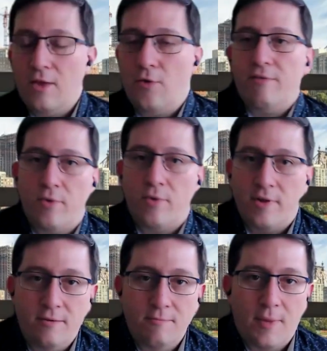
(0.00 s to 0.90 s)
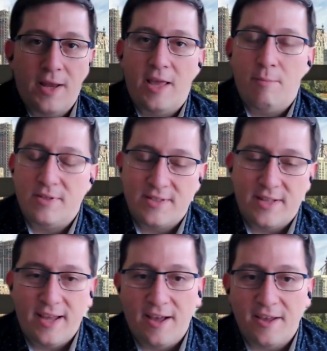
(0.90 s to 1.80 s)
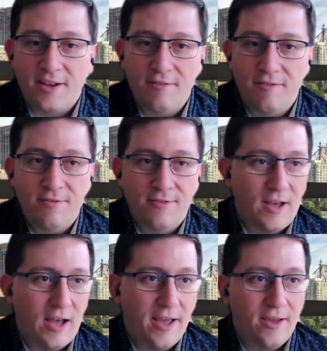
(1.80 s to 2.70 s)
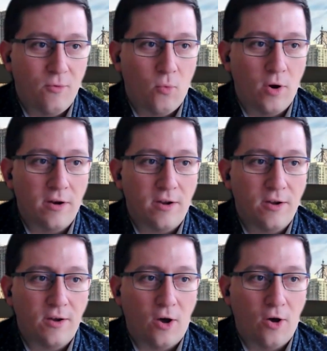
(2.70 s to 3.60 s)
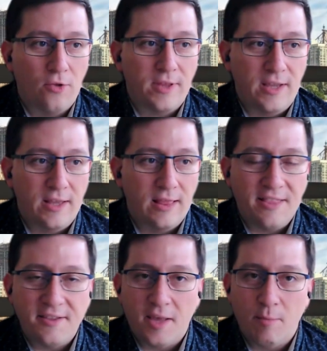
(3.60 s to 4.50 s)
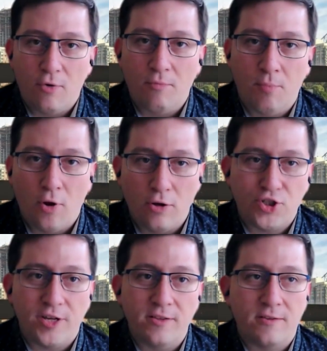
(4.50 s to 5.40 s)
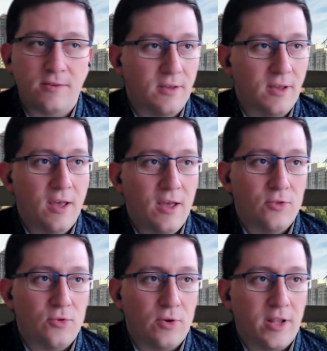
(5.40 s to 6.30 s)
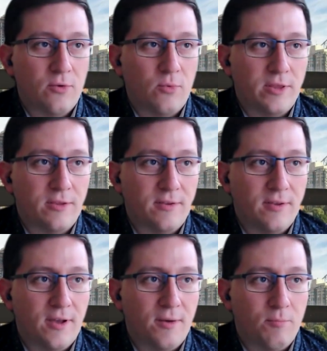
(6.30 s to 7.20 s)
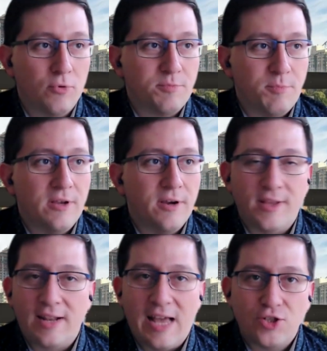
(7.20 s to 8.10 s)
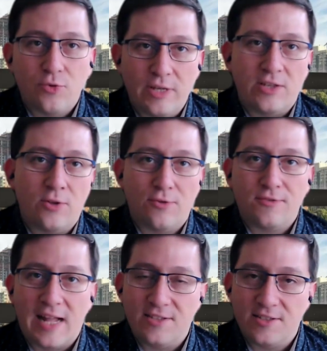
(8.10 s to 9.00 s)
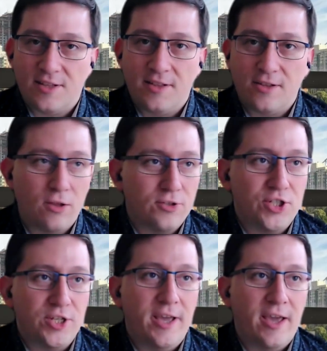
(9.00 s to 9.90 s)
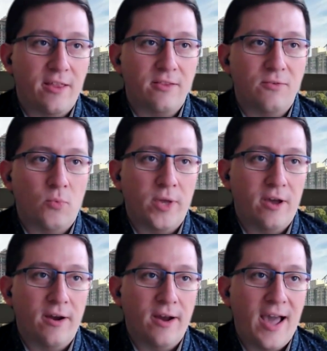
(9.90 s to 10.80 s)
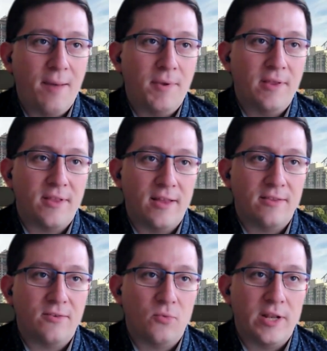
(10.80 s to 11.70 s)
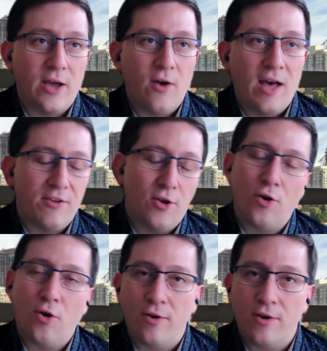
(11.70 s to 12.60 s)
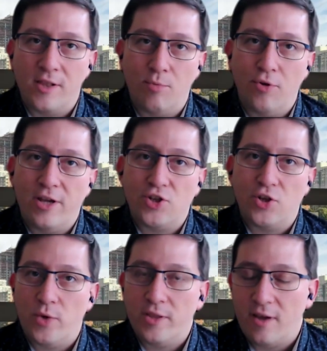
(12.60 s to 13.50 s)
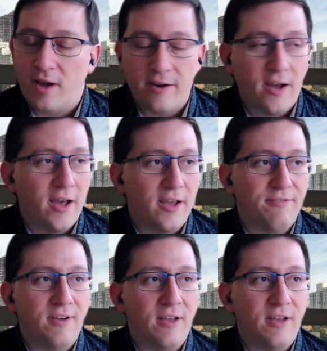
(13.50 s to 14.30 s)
everyone. My name is Deang Ging. I work on the LaTeXML project together with Bruce Miller at the National Institute of Standards and Technology, and we are happy that we now have an ongoing collaboration with arXiv